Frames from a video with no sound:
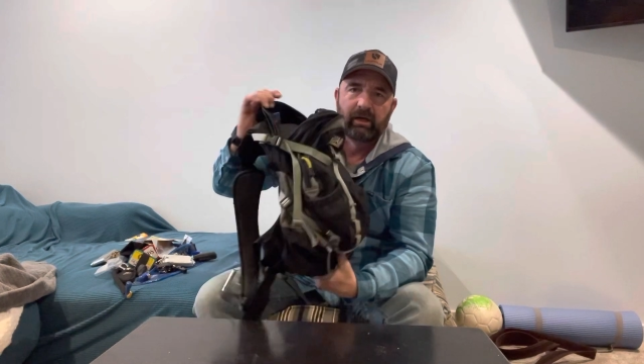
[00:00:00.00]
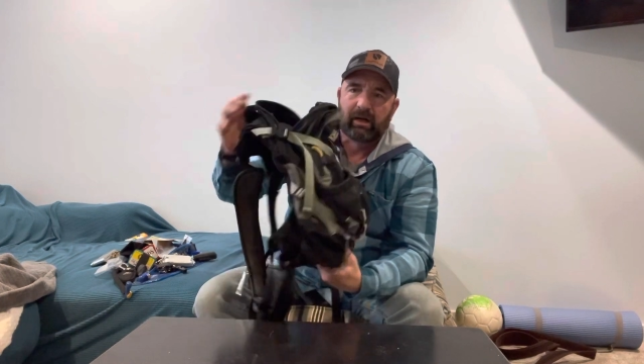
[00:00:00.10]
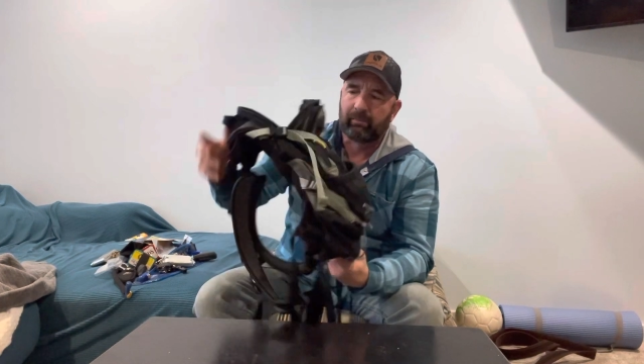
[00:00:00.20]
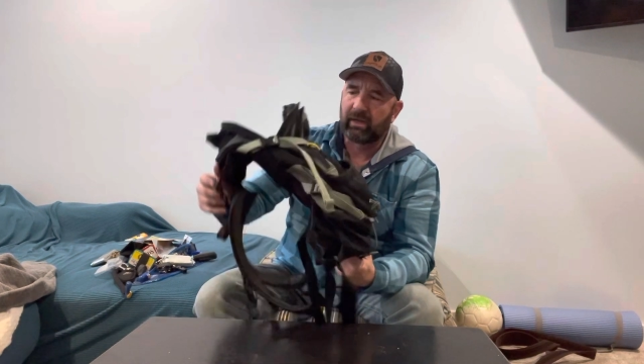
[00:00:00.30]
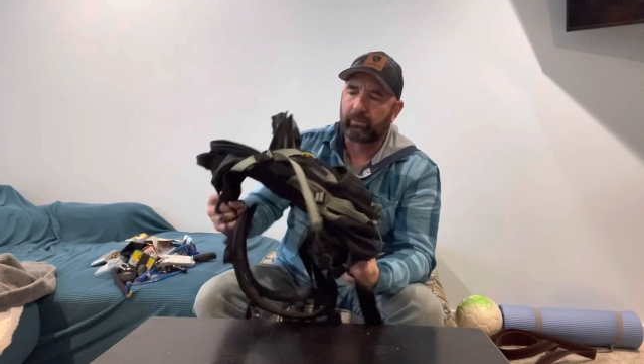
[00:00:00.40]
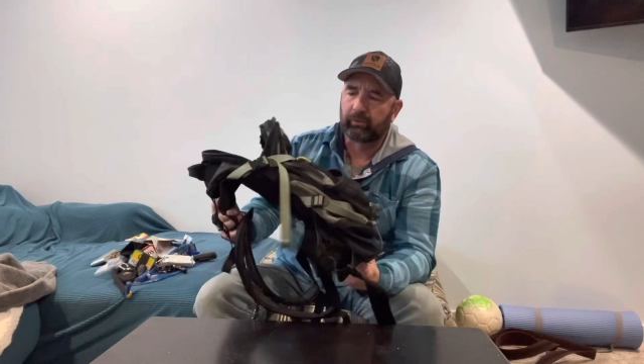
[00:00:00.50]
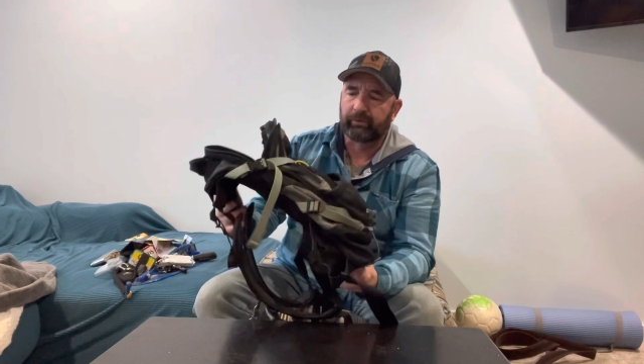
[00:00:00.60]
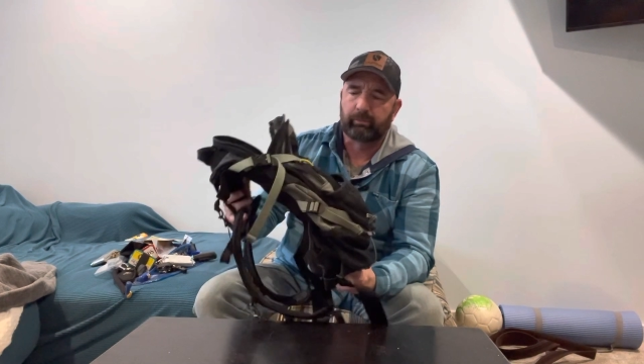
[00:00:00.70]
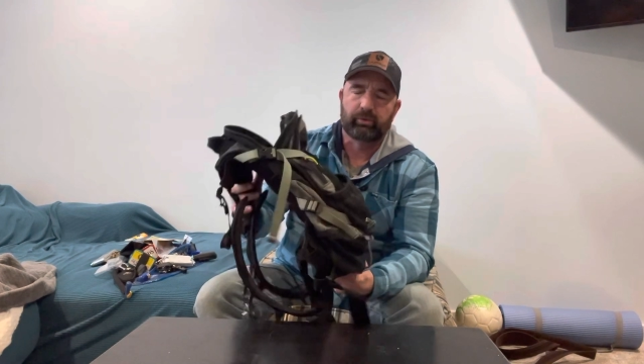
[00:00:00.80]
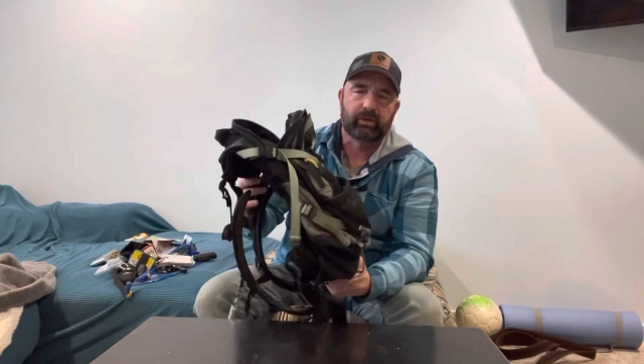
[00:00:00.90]
I'm able to
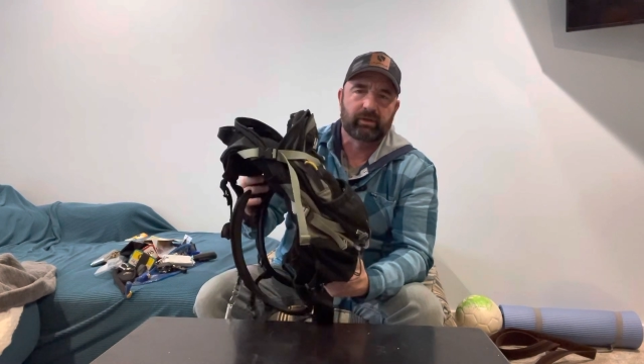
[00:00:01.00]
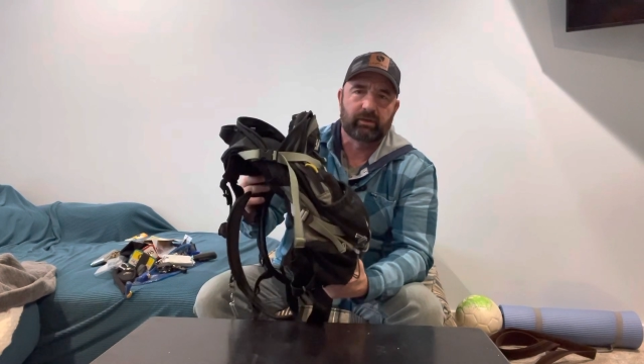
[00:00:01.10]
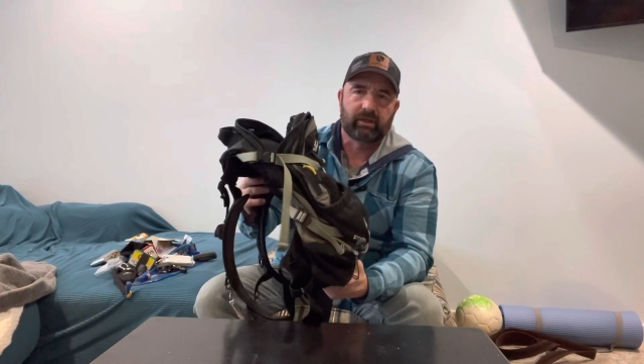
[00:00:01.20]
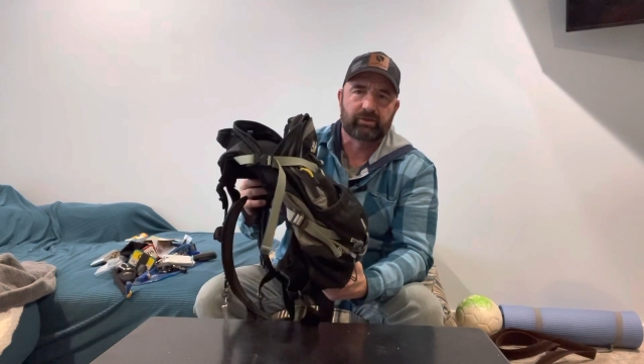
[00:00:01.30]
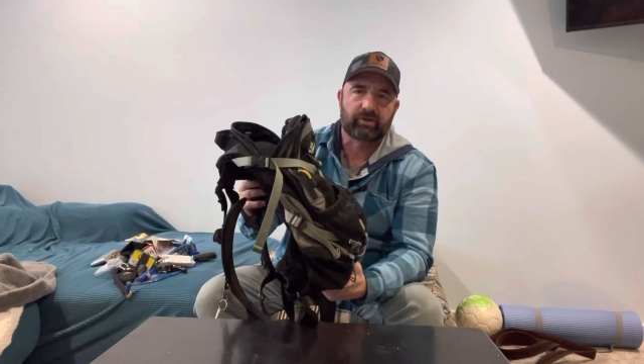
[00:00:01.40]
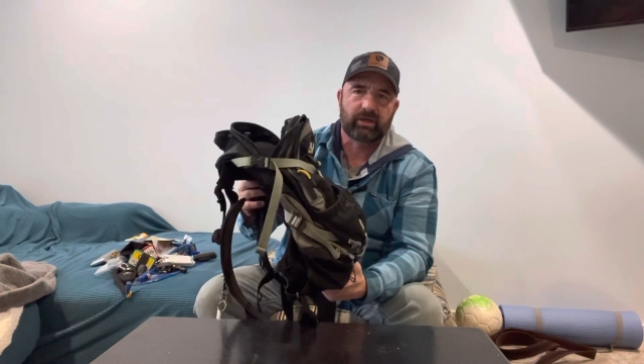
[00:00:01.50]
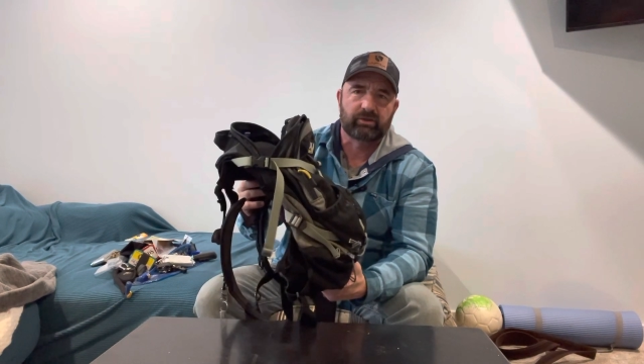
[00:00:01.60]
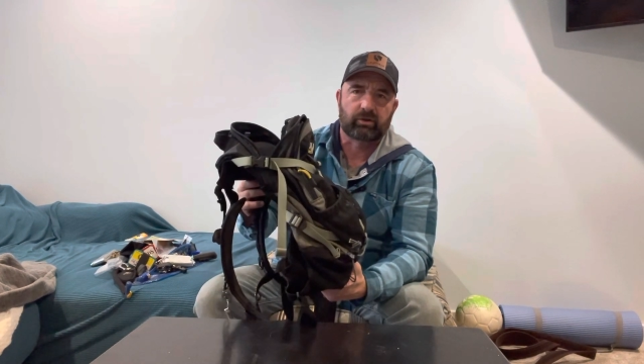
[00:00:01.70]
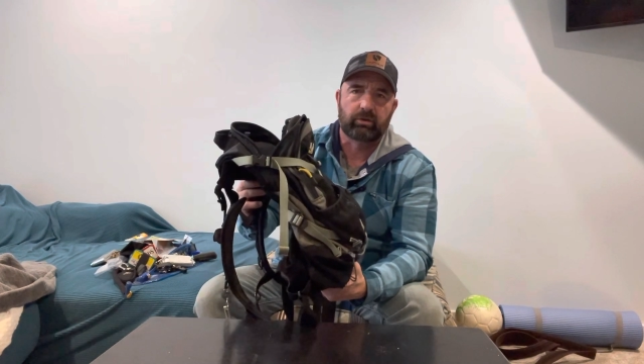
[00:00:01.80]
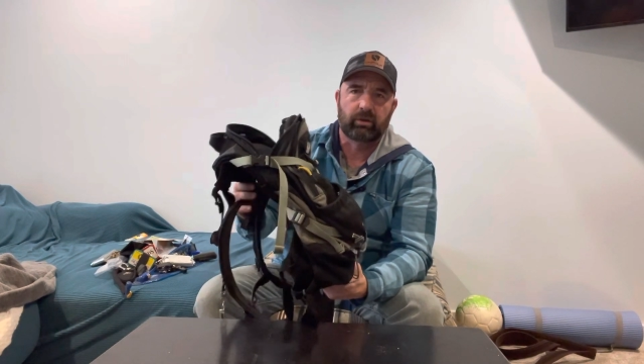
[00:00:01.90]
put a change
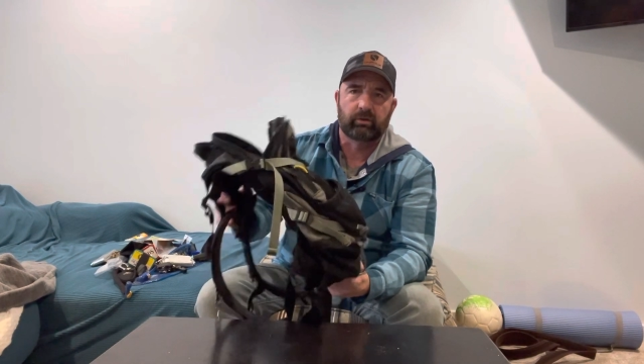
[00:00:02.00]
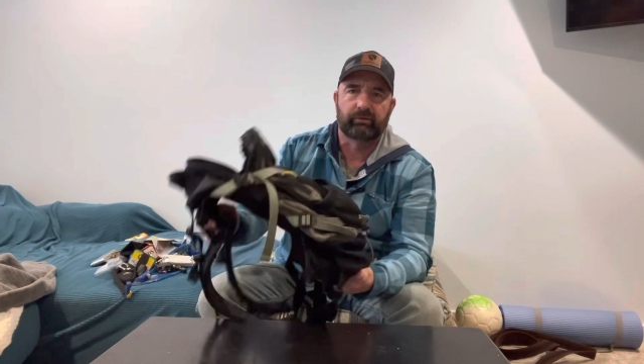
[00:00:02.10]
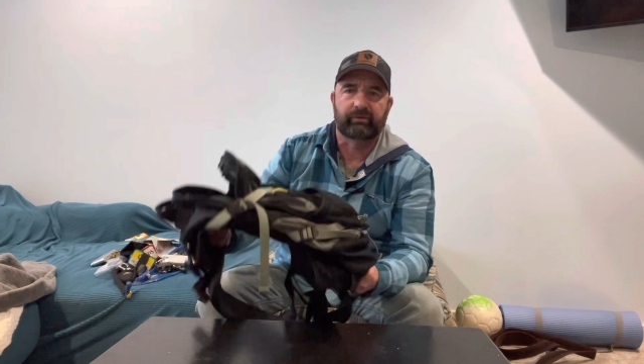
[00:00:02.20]
of clothes.